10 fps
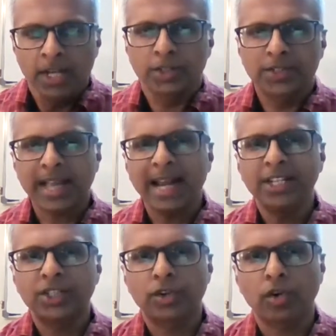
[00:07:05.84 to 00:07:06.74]
So
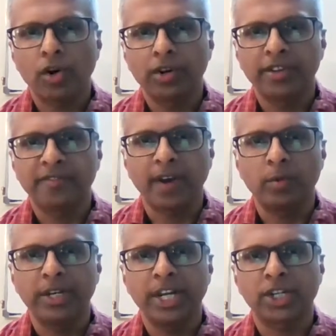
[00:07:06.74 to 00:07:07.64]
standing strong on the
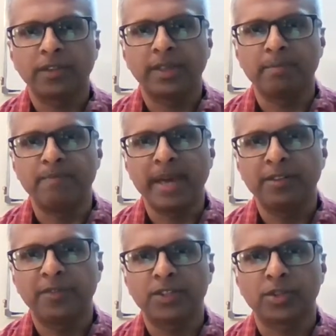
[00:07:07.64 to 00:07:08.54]
foundation of the
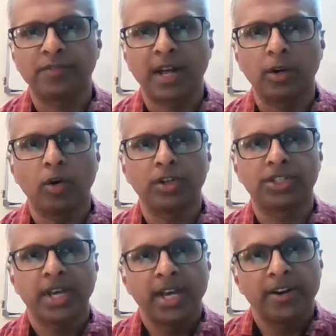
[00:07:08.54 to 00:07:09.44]
benefits of our
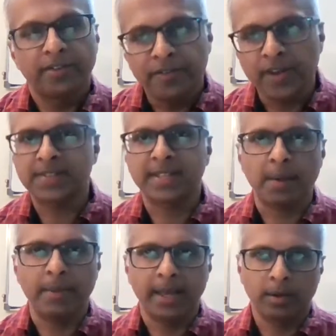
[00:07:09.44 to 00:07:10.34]
Lord's first
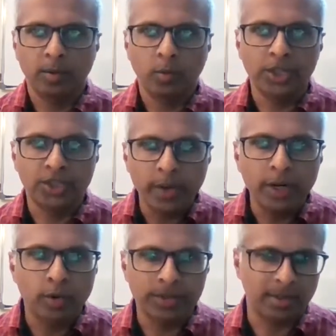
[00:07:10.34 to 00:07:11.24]
coming, which we
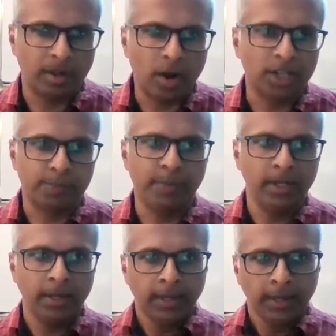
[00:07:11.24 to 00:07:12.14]
know is the gospel,